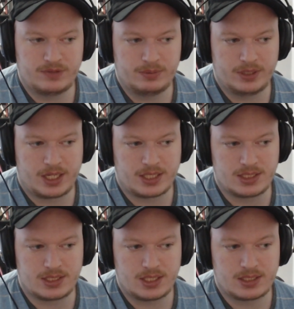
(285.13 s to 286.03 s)
play knight
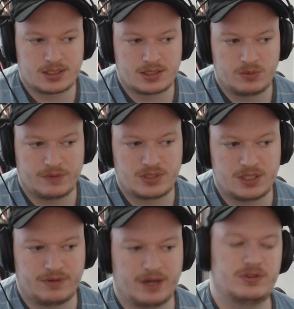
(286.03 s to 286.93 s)
c6, we have
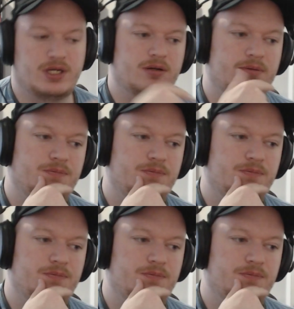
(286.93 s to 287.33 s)
c5 check.